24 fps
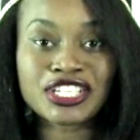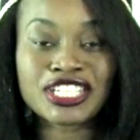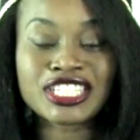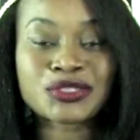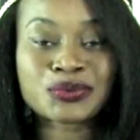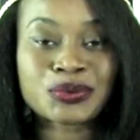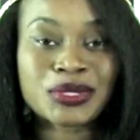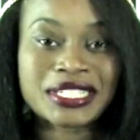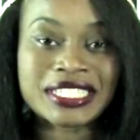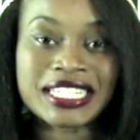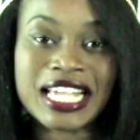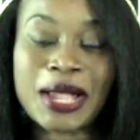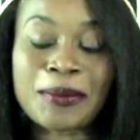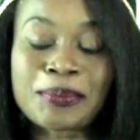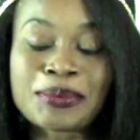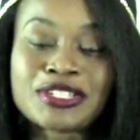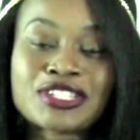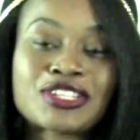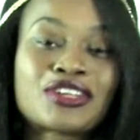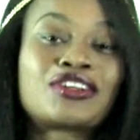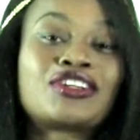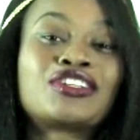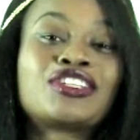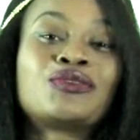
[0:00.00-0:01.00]
for this week's
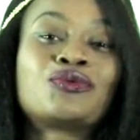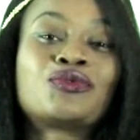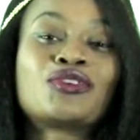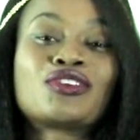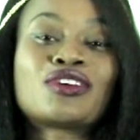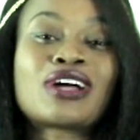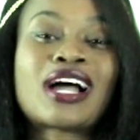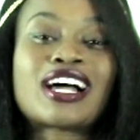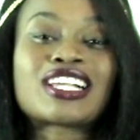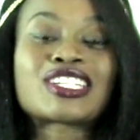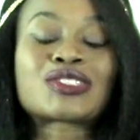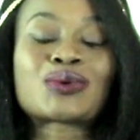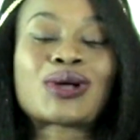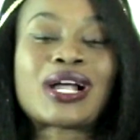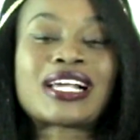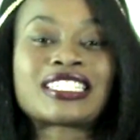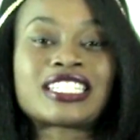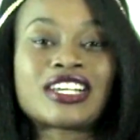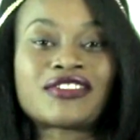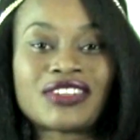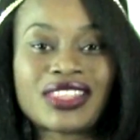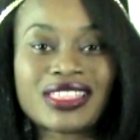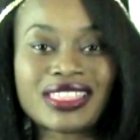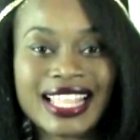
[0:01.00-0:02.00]
episode of The Real
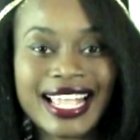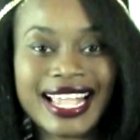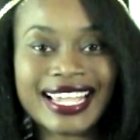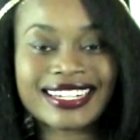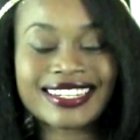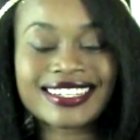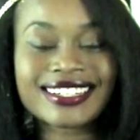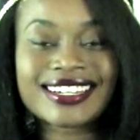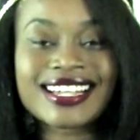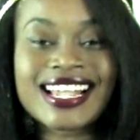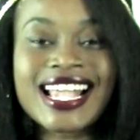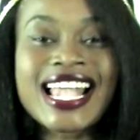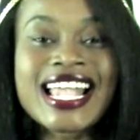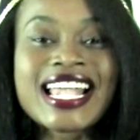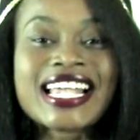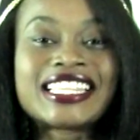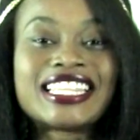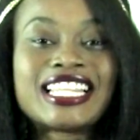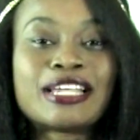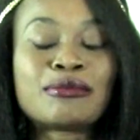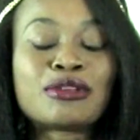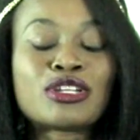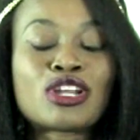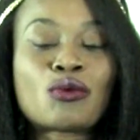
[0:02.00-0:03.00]
Housewives of Atlanta.
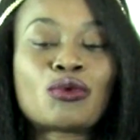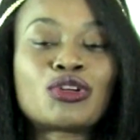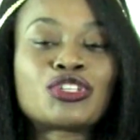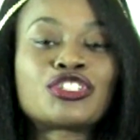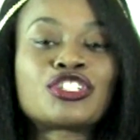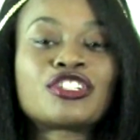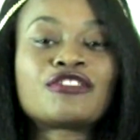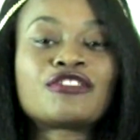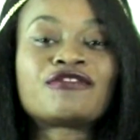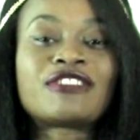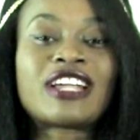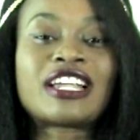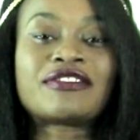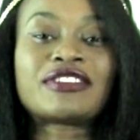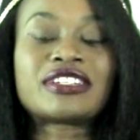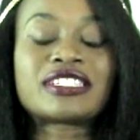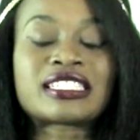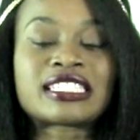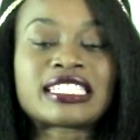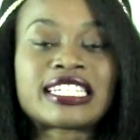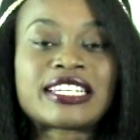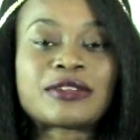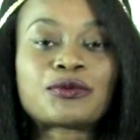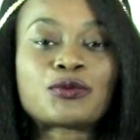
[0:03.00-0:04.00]
Let me know what your favorite
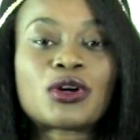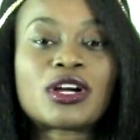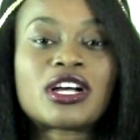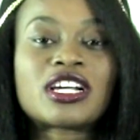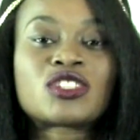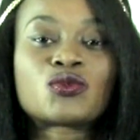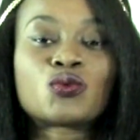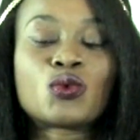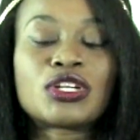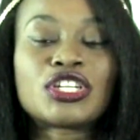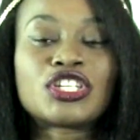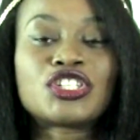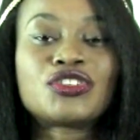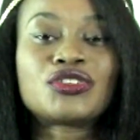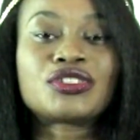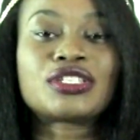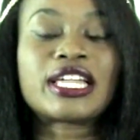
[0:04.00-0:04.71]
scene was. What did